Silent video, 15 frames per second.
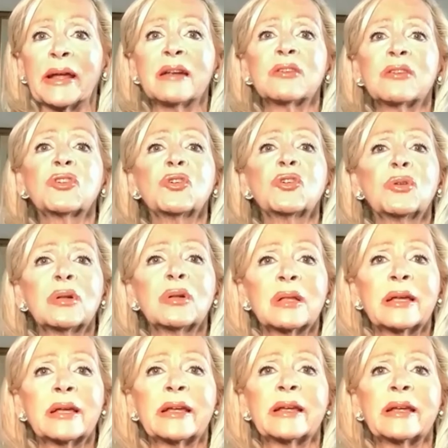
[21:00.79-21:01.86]
and
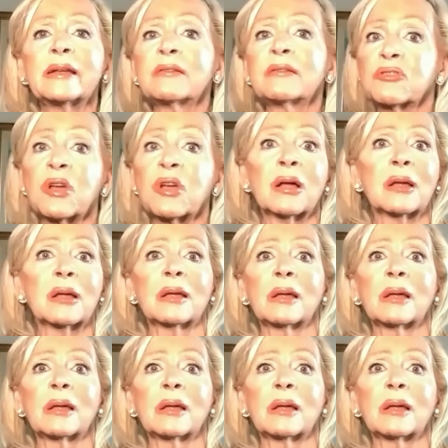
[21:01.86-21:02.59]
totally in shock.